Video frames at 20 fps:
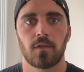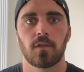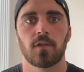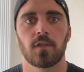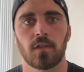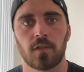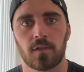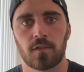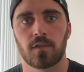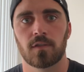
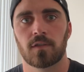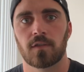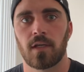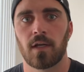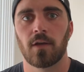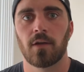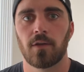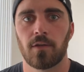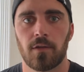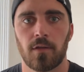It's a
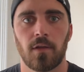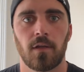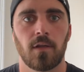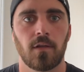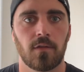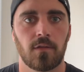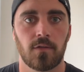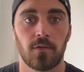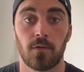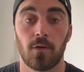scary thing
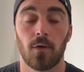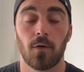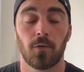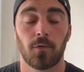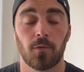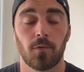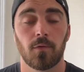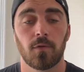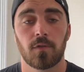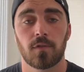to go
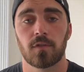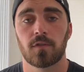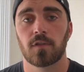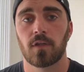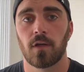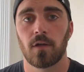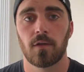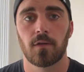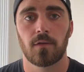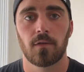through. It's a
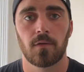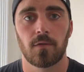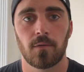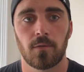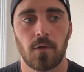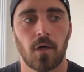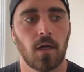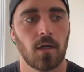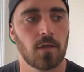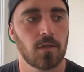scary thing to
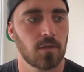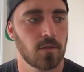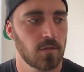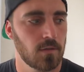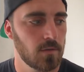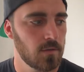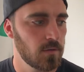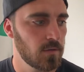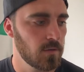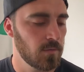watch
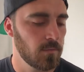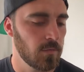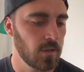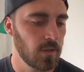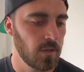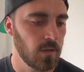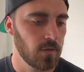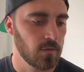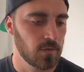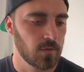somebody
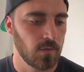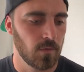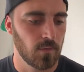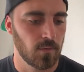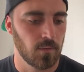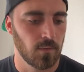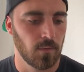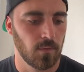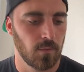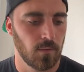else go
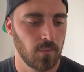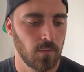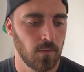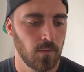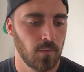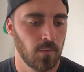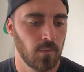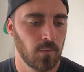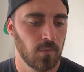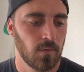through,
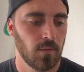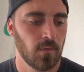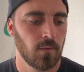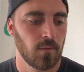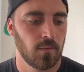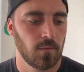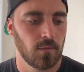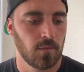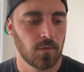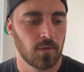
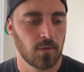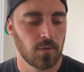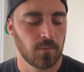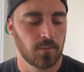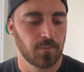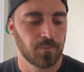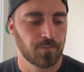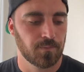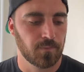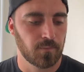you know?
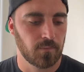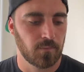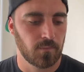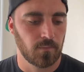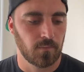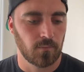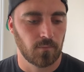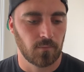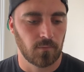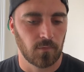
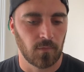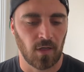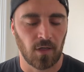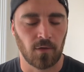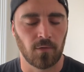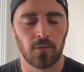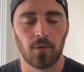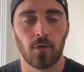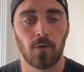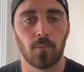I
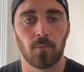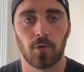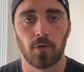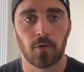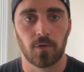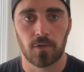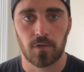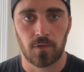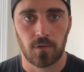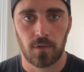don't know him
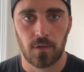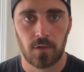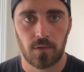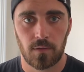personally.